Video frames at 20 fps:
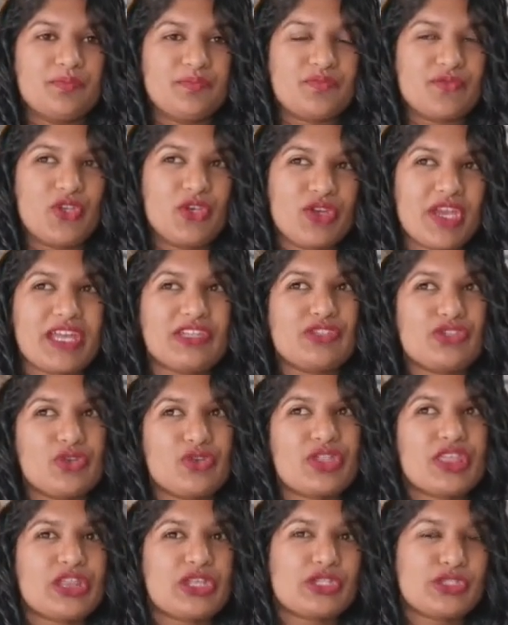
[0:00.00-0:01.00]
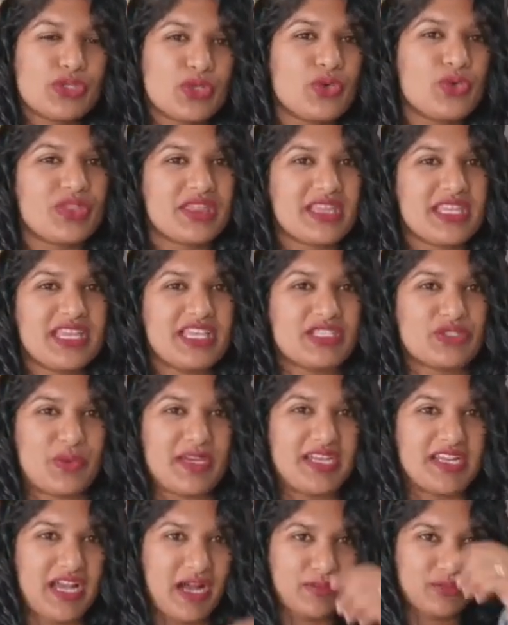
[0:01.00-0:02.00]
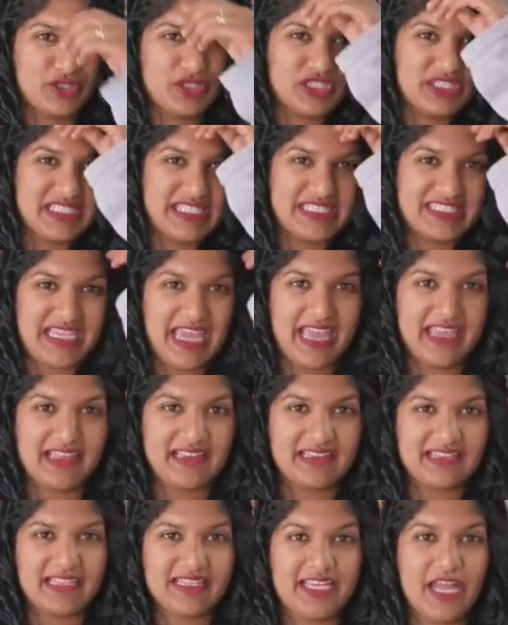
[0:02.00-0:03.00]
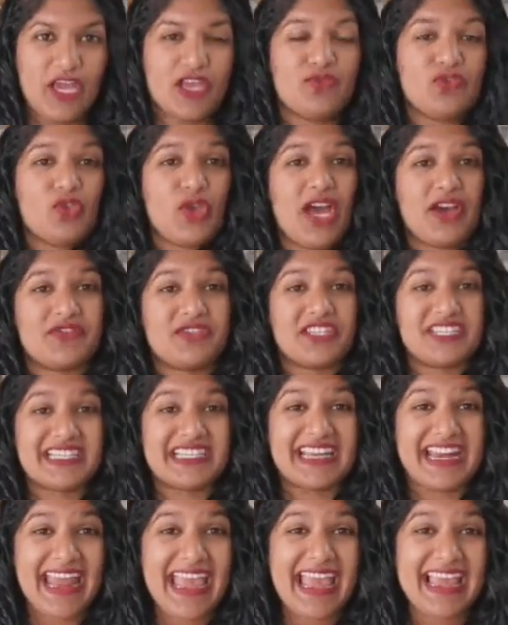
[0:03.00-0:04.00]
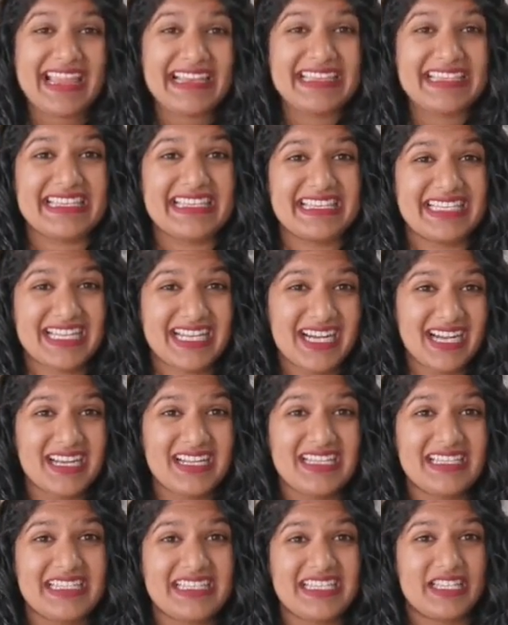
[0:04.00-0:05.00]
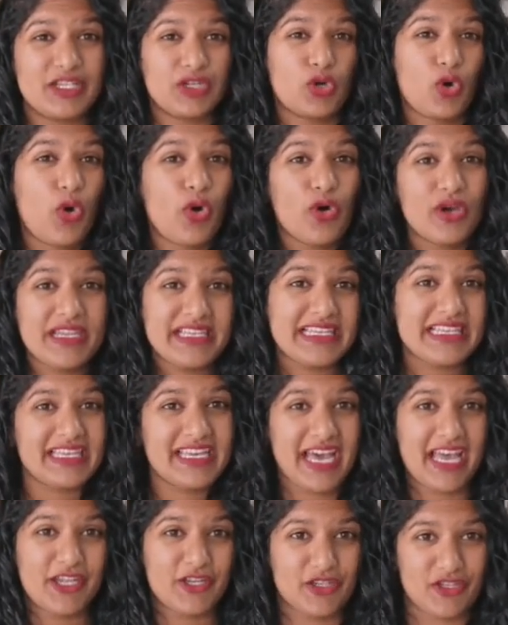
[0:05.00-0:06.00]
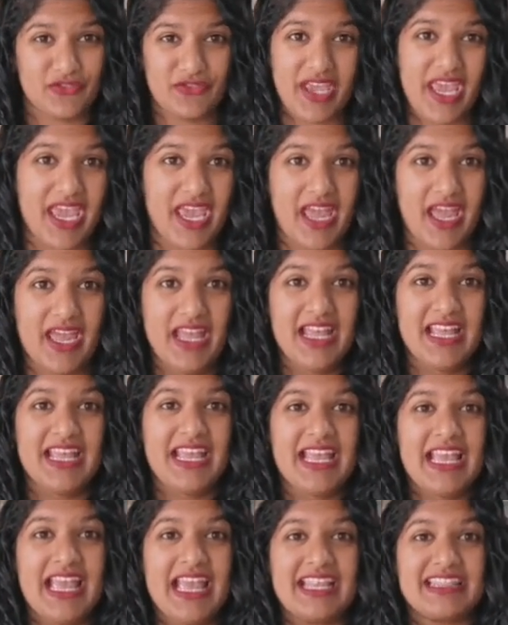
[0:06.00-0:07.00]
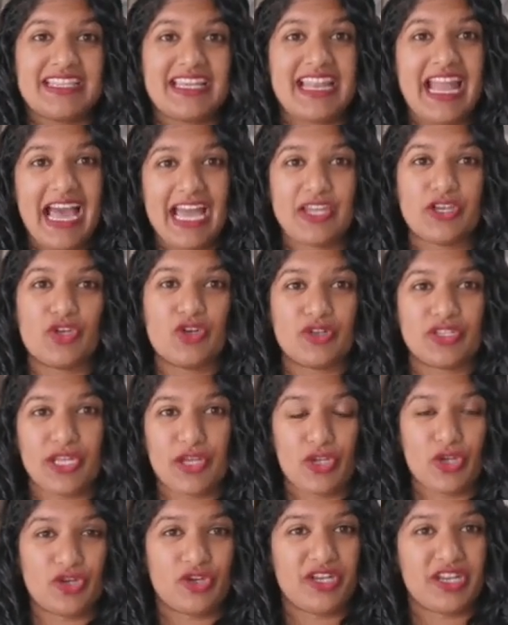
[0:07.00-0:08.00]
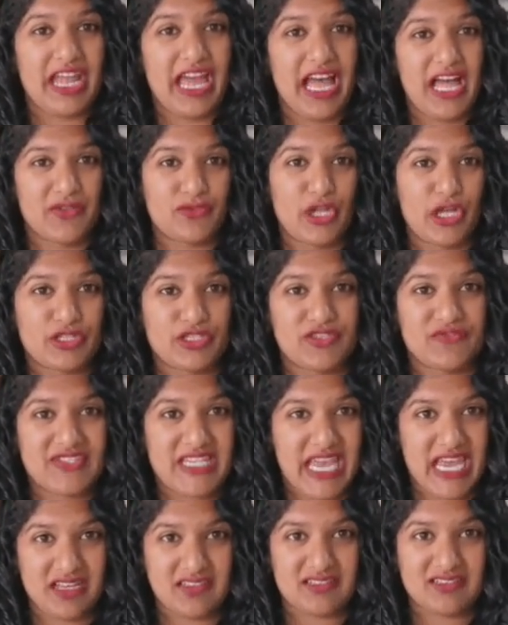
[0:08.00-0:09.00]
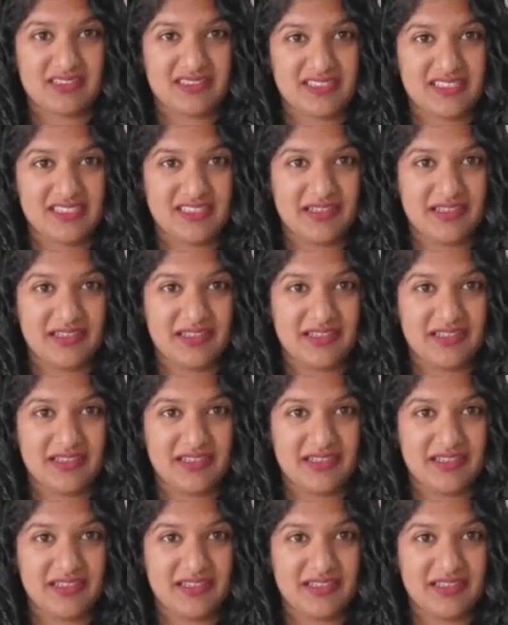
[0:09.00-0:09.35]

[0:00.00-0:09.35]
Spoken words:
you can do two things when it comes to detangling. Now if you have really curly, coily kind of hair, then I know that you're going to have lots of tangles,